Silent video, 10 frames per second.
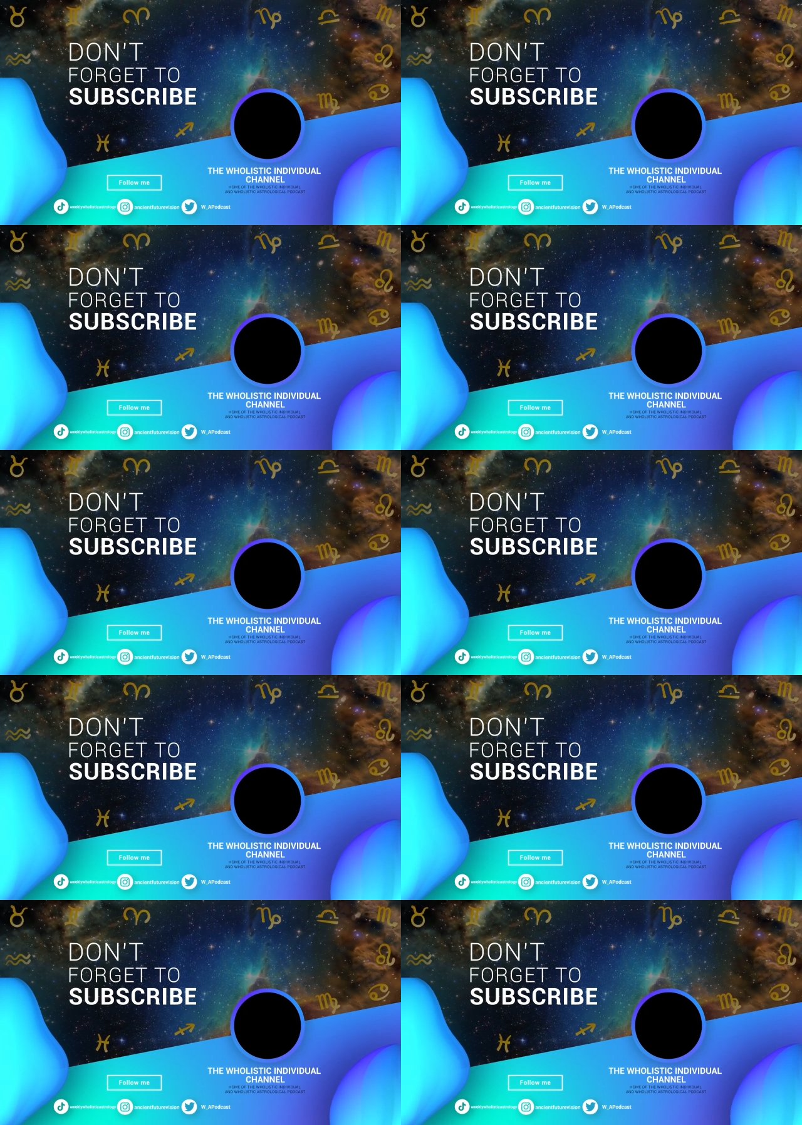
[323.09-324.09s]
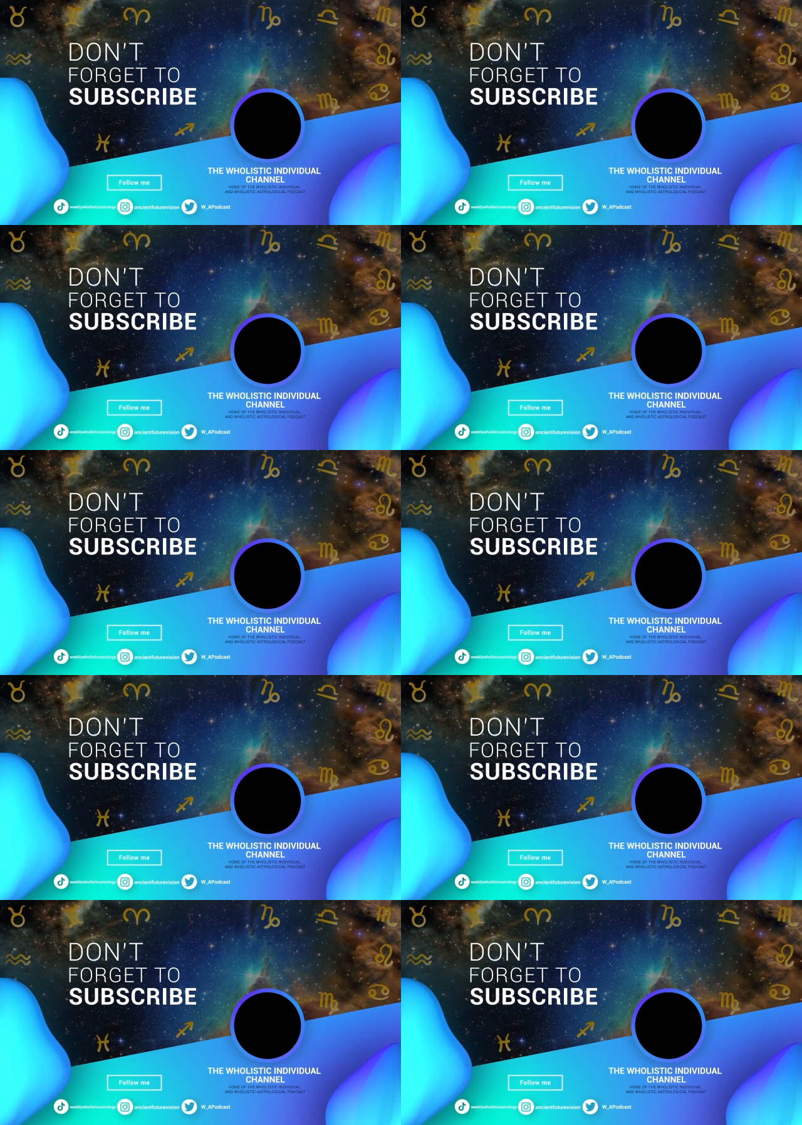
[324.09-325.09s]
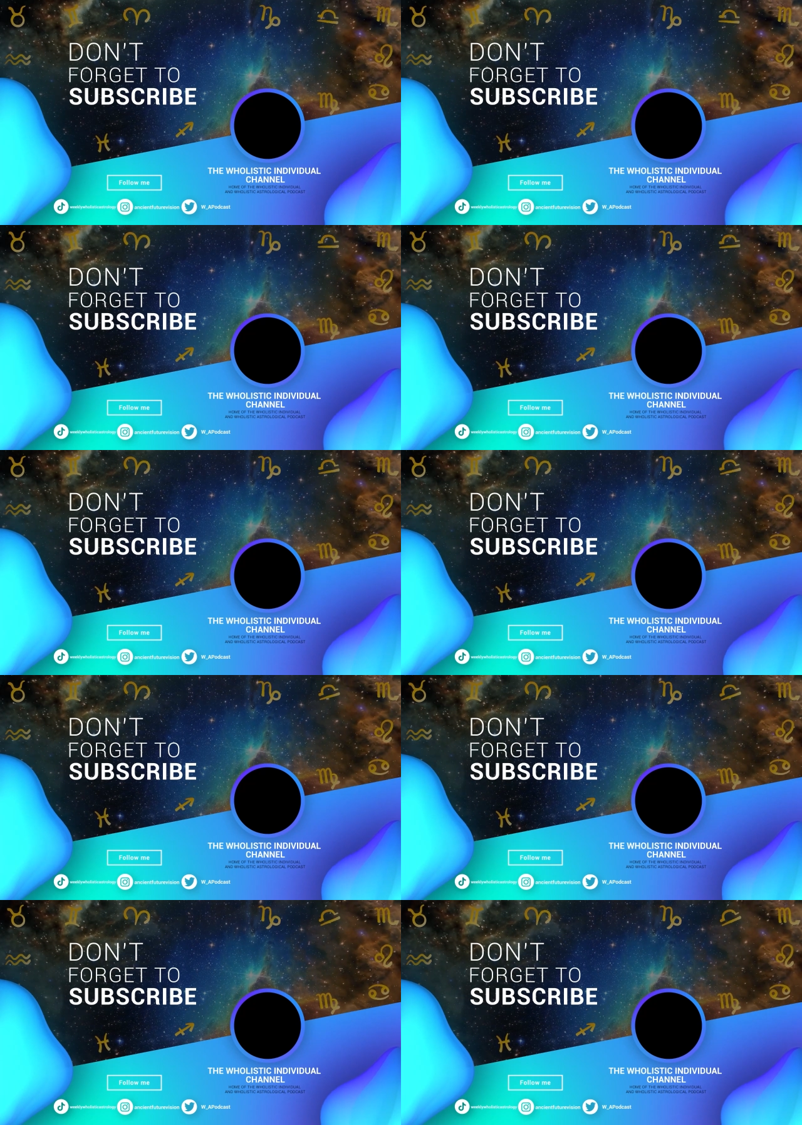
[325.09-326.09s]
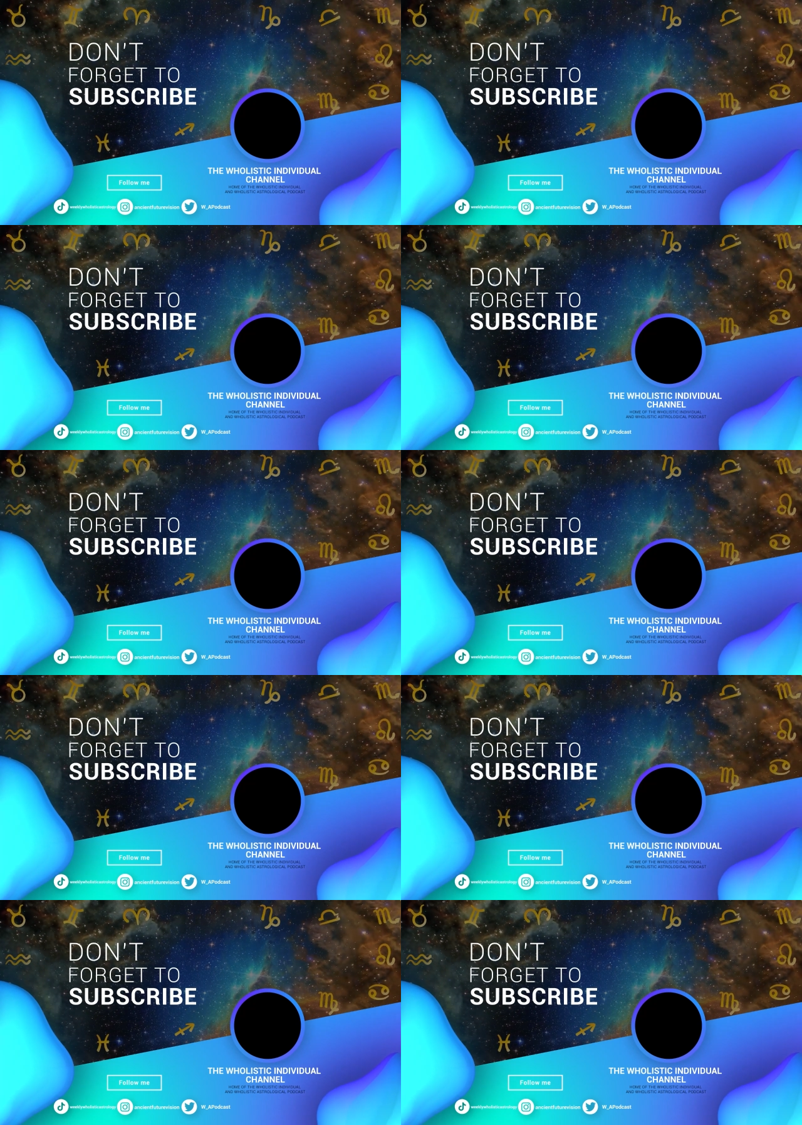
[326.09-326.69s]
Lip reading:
(no speaker visible)